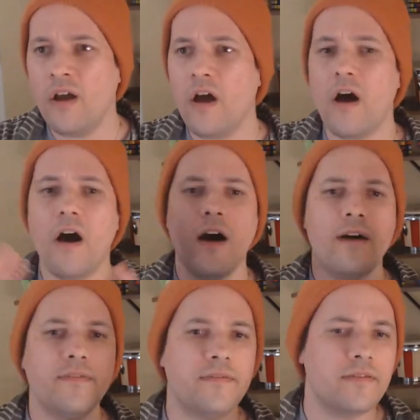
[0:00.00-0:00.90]
off
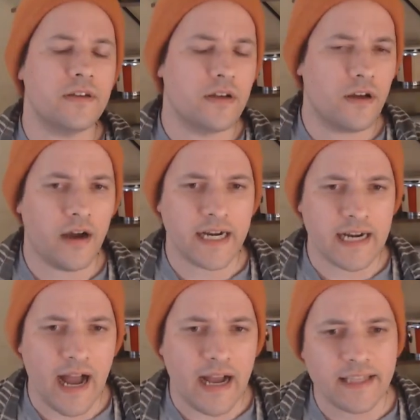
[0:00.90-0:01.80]
on an
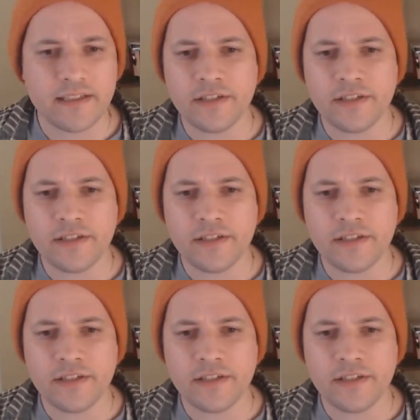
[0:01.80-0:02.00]
island